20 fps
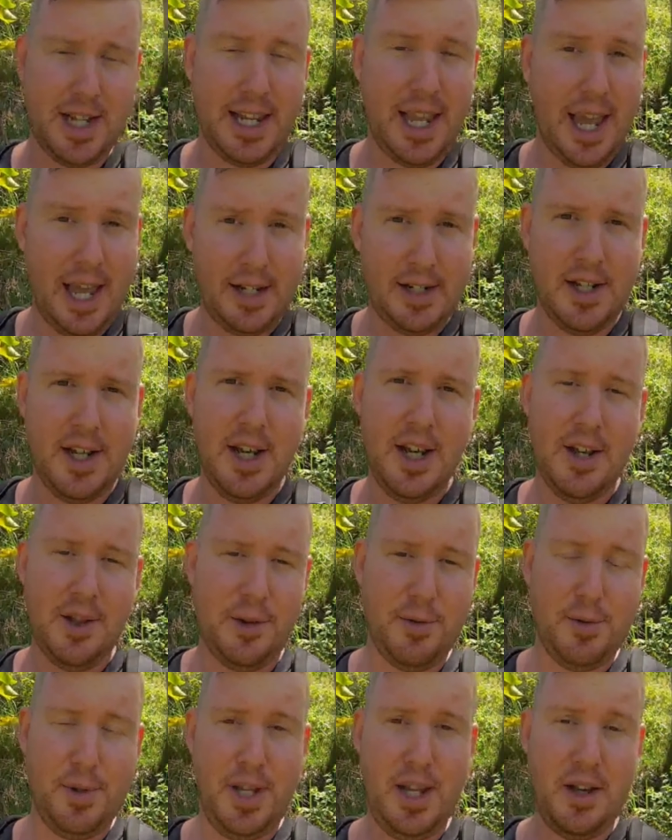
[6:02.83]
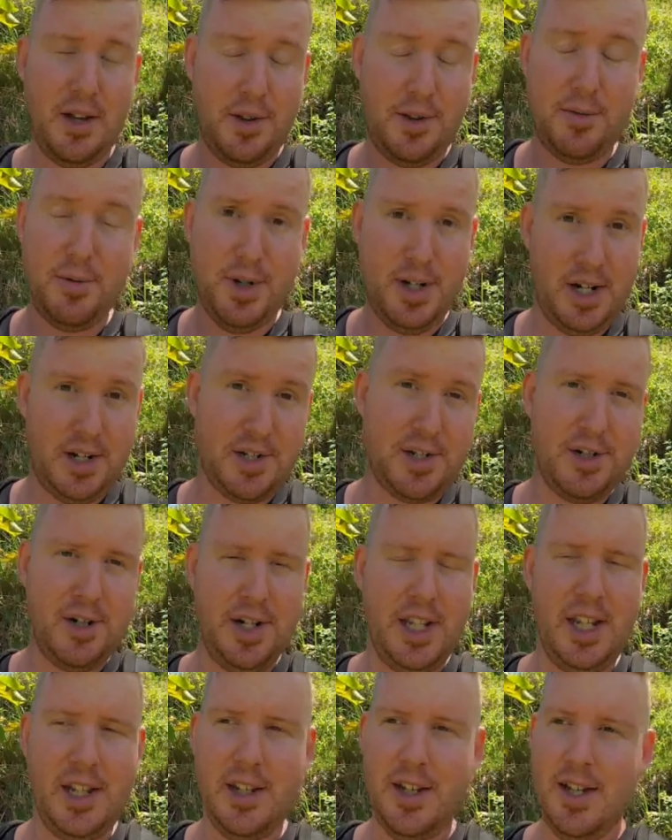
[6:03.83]
again, through an
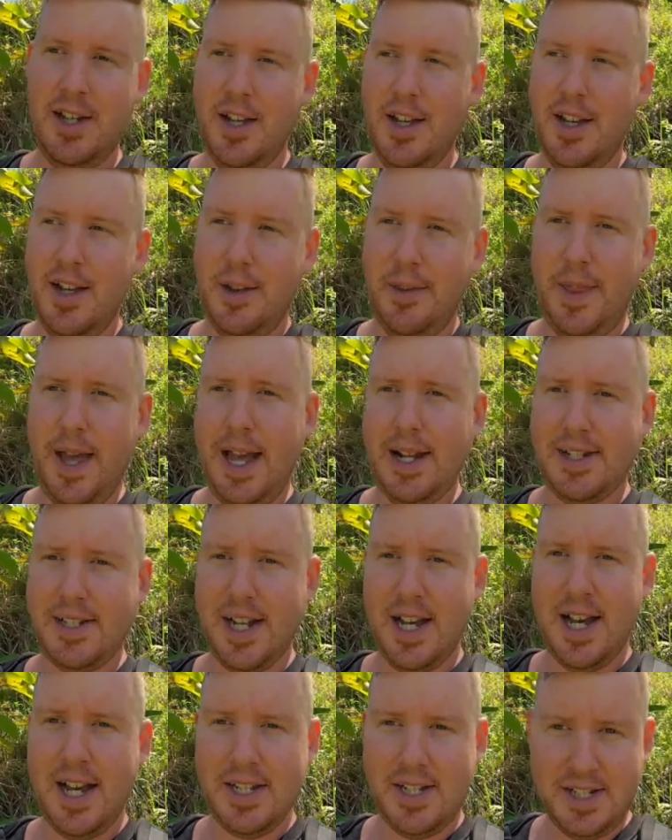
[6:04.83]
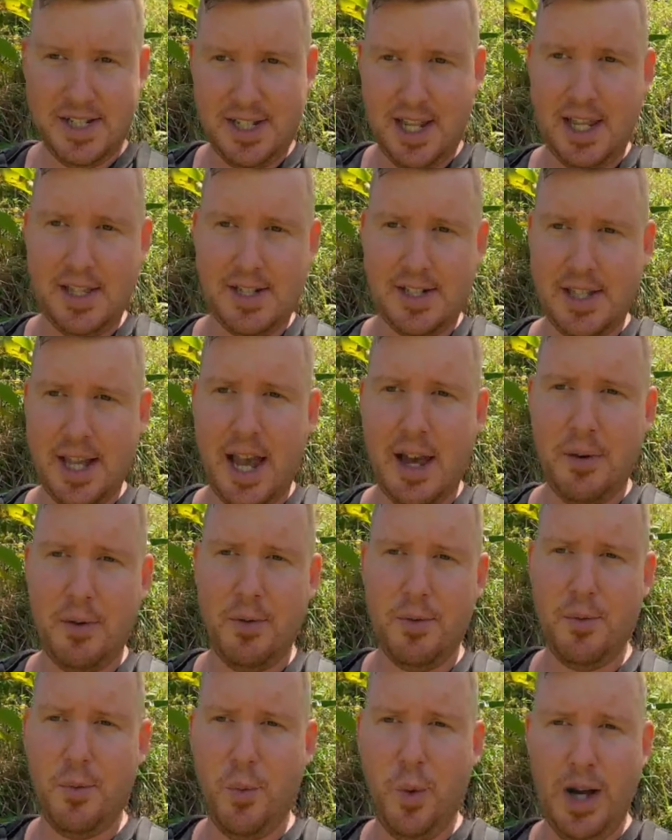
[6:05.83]
attorney, that states that
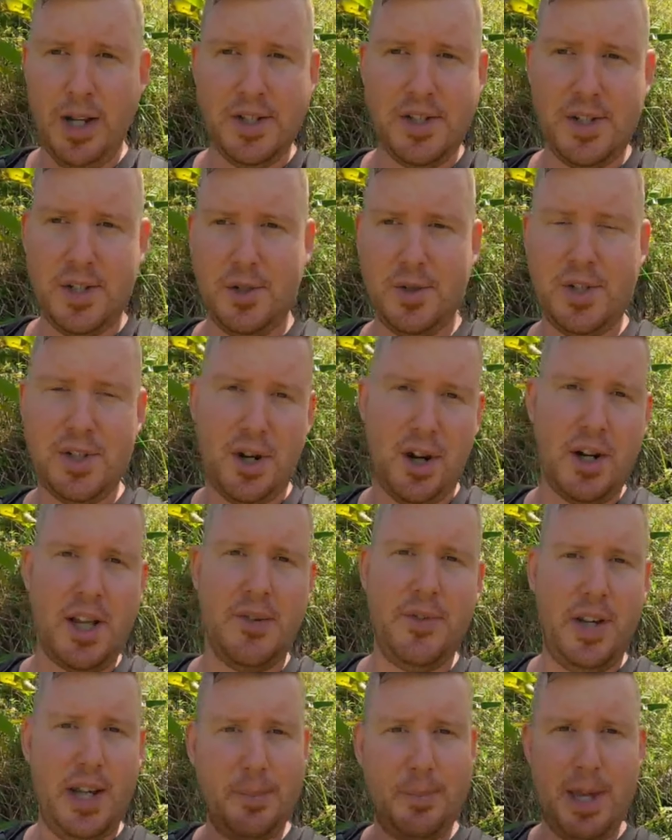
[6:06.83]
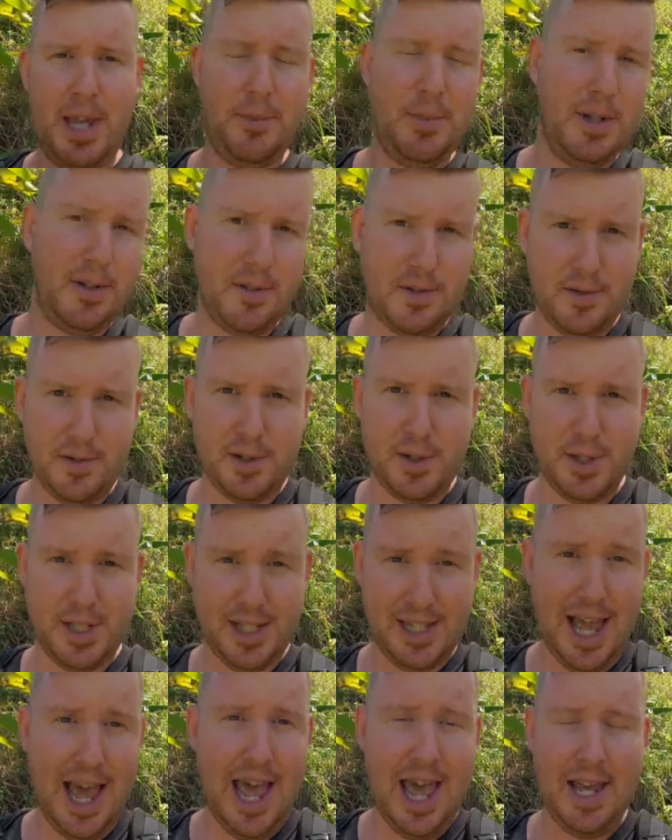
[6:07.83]
once you start giving a payment to the
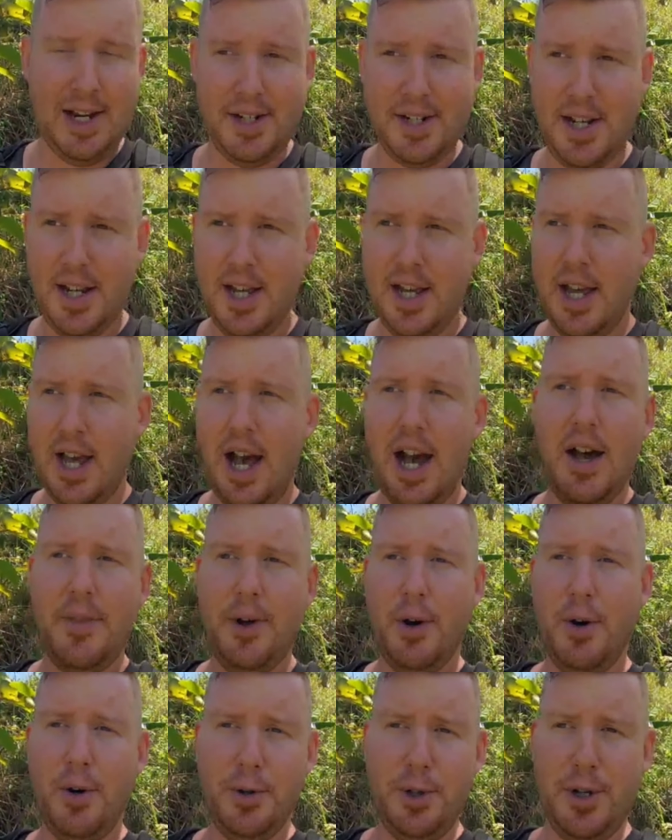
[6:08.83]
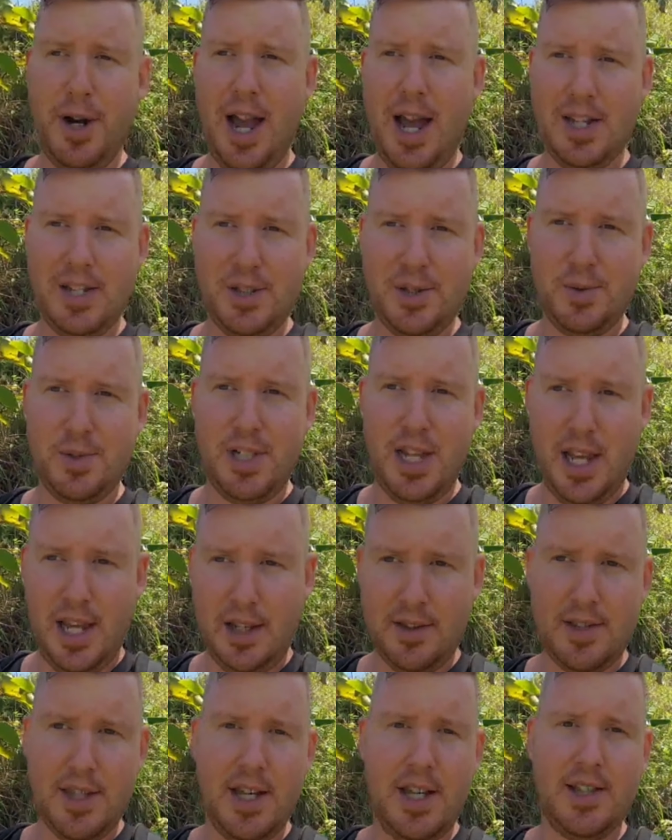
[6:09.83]
land, the owner has to
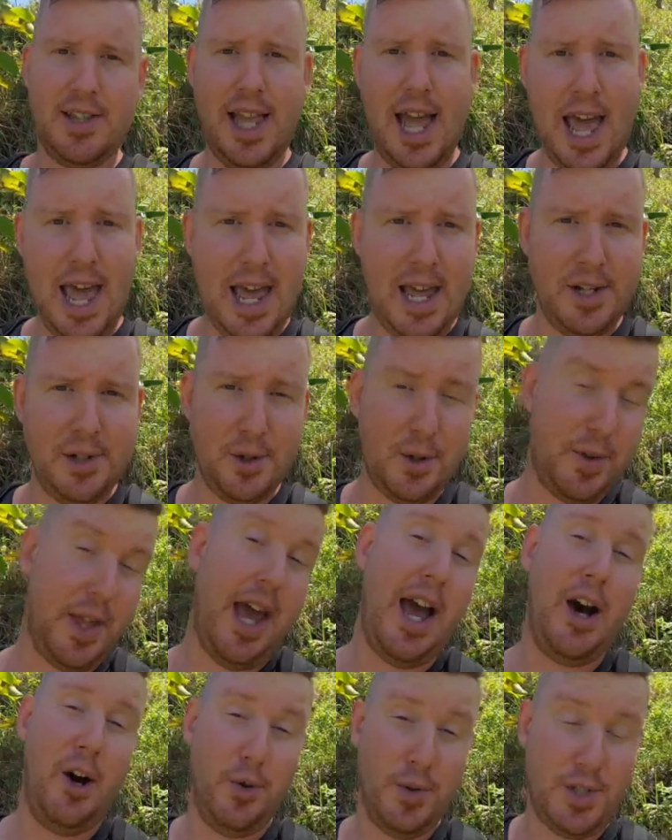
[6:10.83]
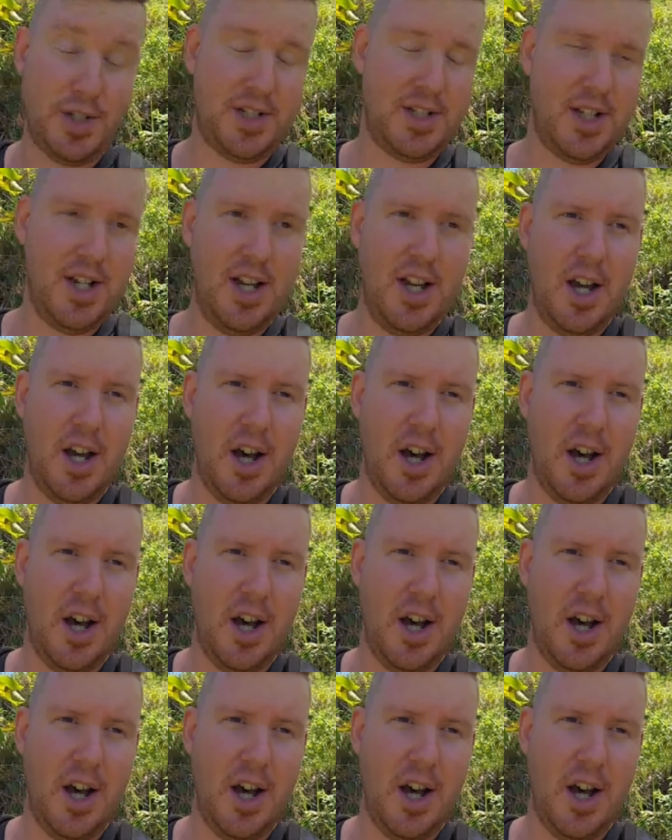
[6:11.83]
take the land or the house